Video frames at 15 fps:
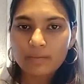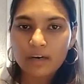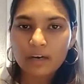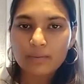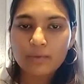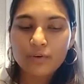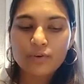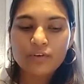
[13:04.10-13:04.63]

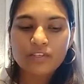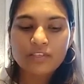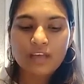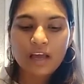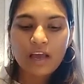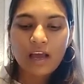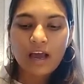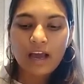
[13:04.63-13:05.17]
part because
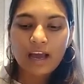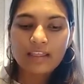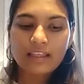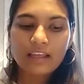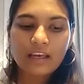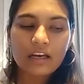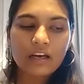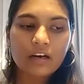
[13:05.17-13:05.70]
I
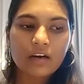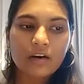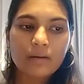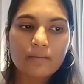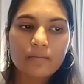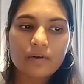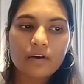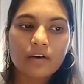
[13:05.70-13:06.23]
think uh,
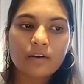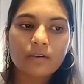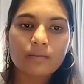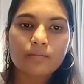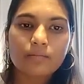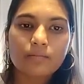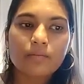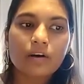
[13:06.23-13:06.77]
uh,
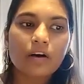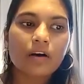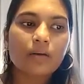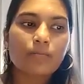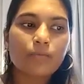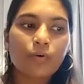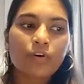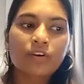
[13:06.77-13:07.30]

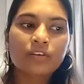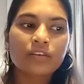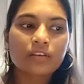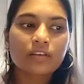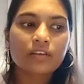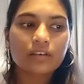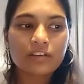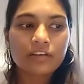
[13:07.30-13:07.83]
more
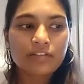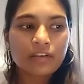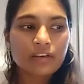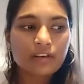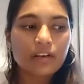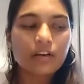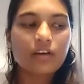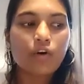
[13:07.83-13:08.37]
uh, even
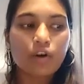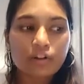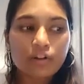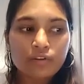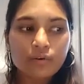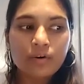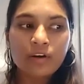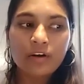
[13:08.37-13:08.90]

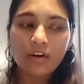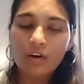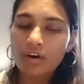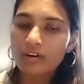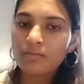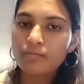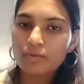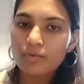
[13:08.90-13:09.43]
although
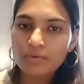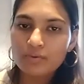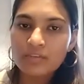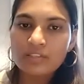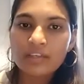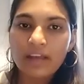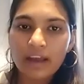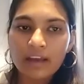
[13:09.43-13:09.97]
condom
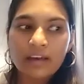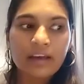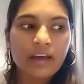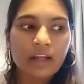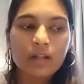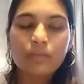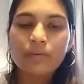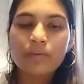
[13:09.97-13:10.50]
use can
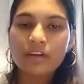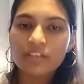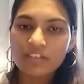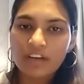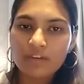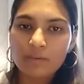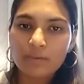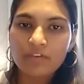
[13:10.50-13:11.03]
help
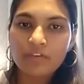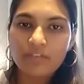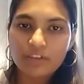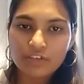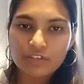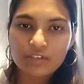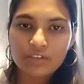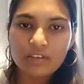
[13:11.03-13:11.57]
hiv
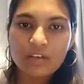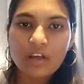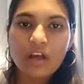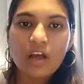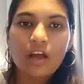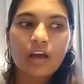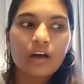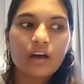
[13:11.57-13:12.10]
prevention
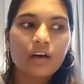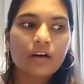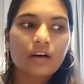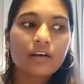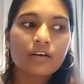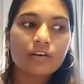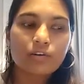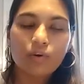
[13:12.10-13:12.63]
uh,
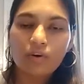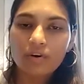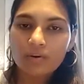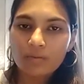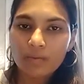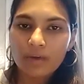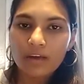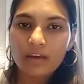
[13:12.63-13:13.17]
in a
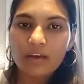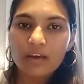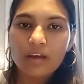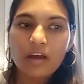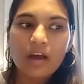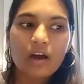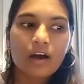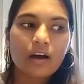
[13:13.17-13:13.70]
long way
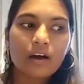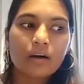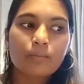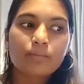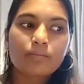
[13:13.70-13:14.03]
uh,